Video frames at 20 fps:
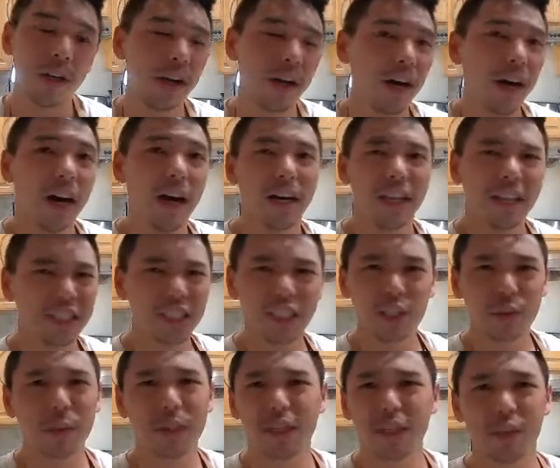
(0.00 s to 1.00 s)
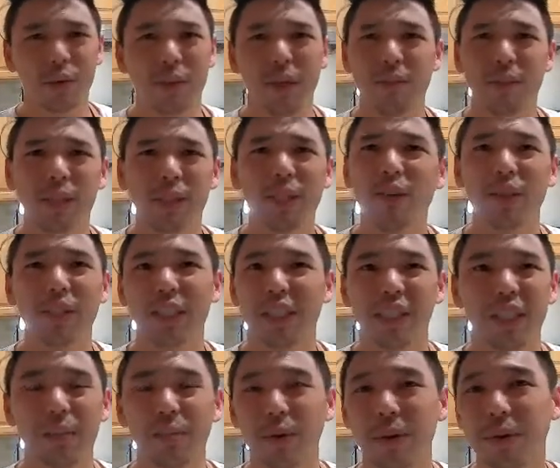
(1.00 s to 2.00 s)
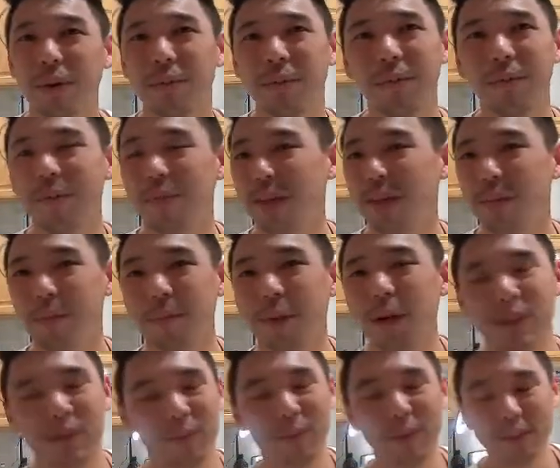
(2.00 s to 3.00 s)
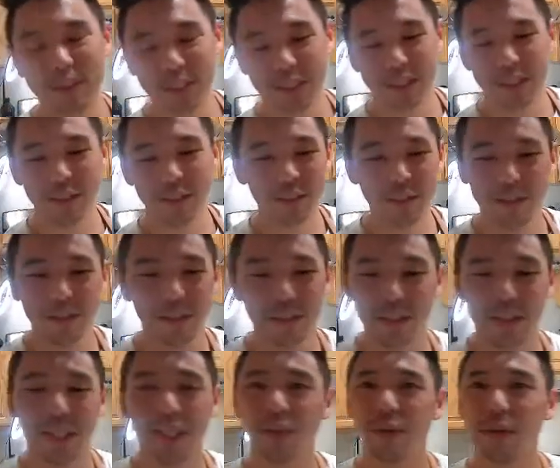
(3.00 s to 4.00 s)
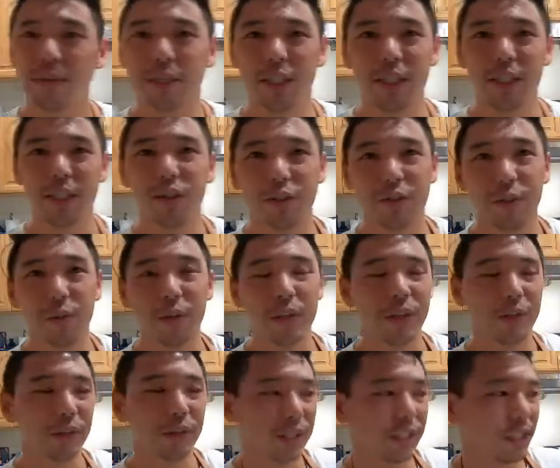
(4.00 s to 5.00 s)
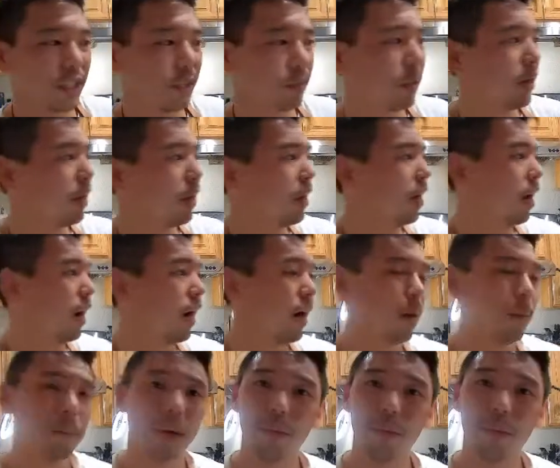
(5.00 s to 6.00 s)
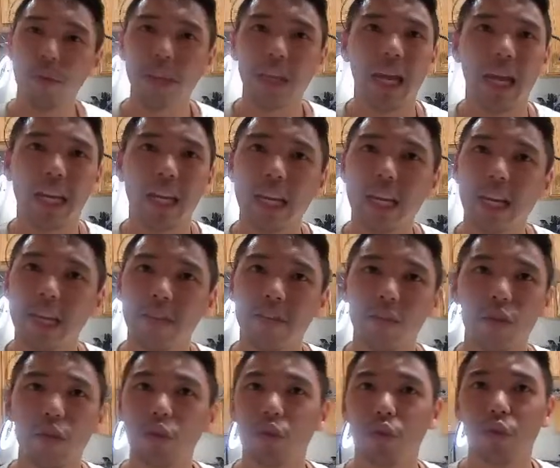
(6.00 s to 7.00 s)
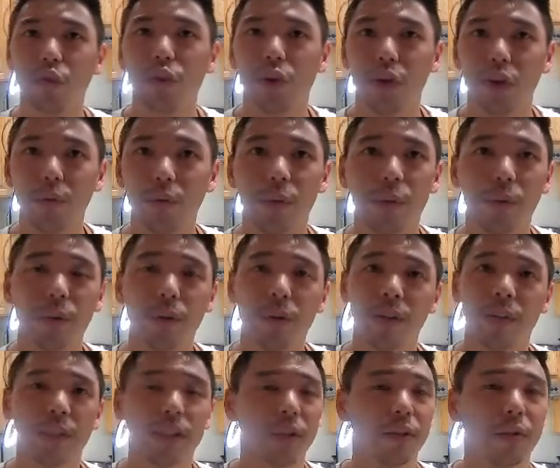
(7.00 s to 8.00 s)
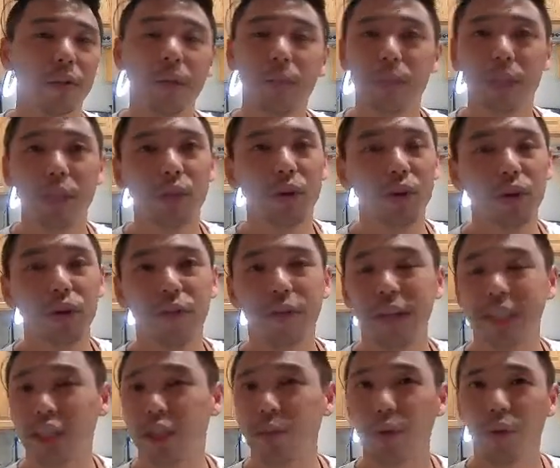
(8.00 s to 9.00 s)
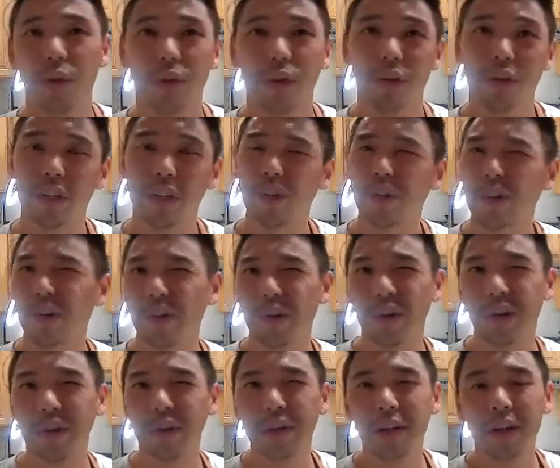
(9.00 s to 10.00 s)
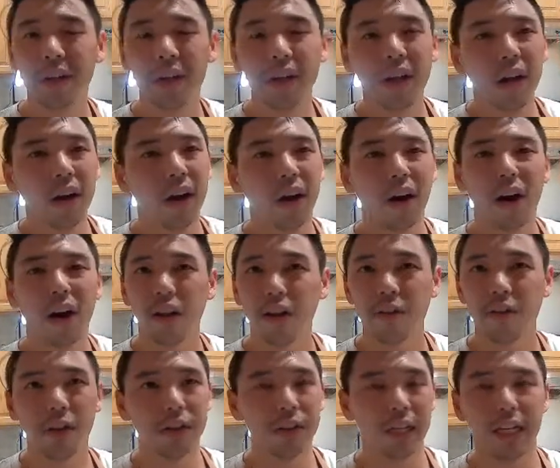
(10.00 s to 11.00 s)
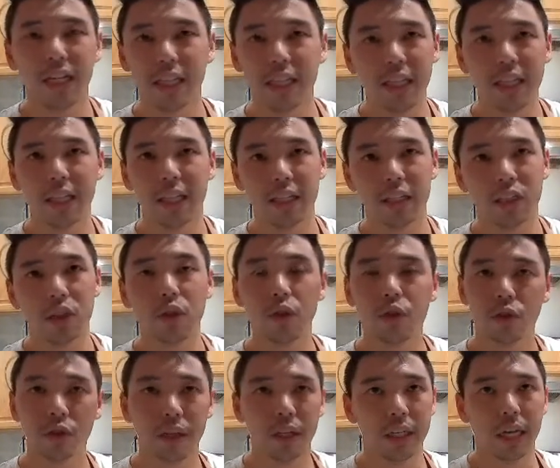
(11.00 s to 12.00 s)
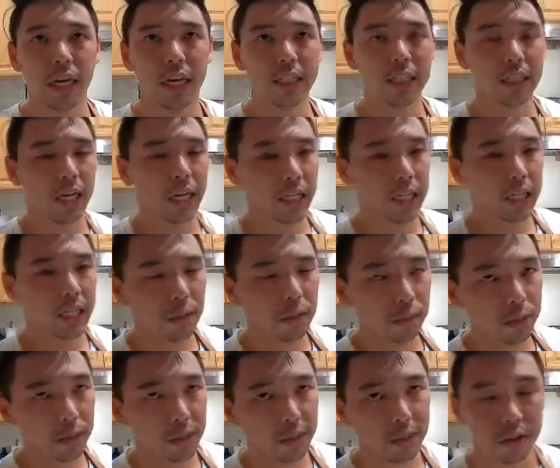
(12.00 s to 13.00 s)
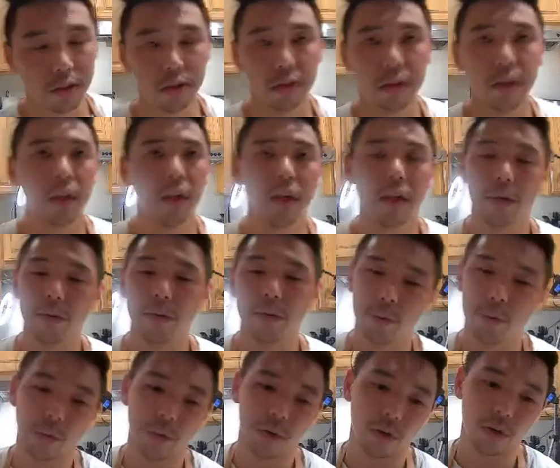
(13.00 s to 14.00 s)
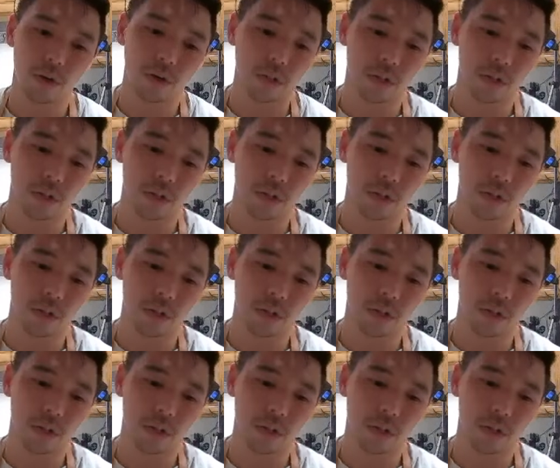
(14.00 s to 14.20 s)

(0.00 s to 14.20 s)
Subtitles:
And that's just because grapeseed oil is cheaper, mostly. You could get grapeseed oil for really, really cheap. But really, any kind of neutral oil will work. So grapeseed oil, vegetable oil, canola oil, all of those, anything that's neutral and has high heat potential will work.